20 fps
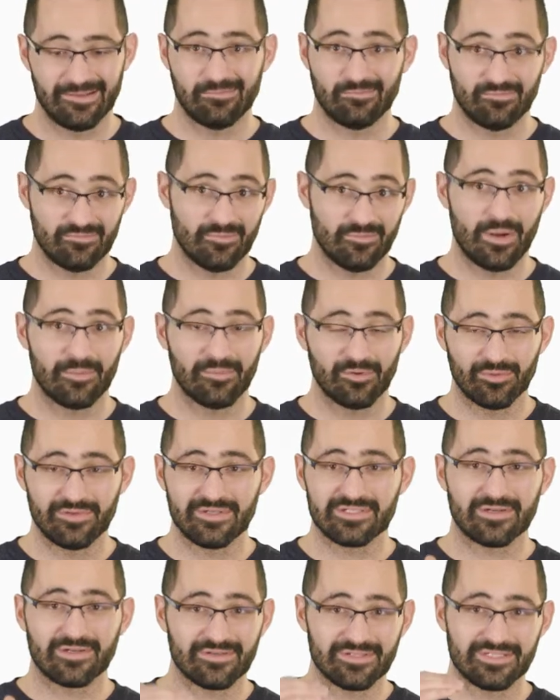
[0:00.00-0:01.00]
remember when you
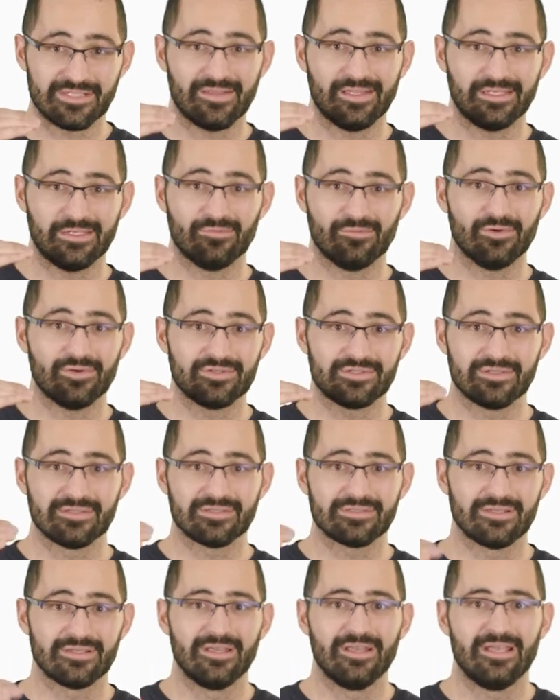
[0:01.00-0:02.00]
start to see that
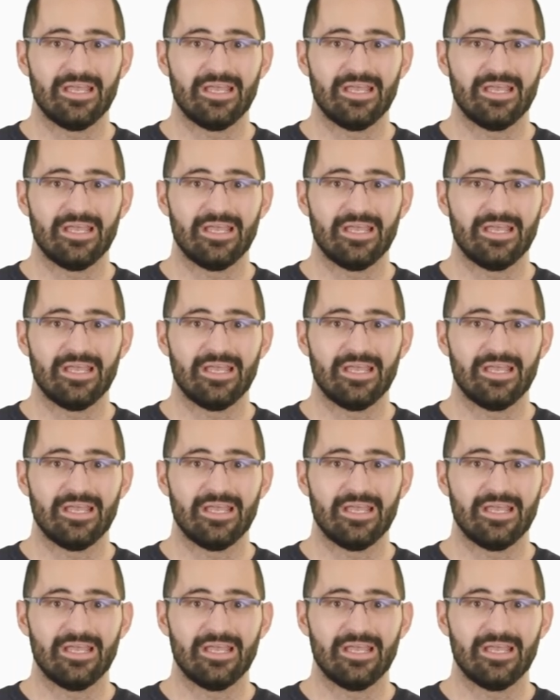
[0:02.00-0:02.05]
divergence,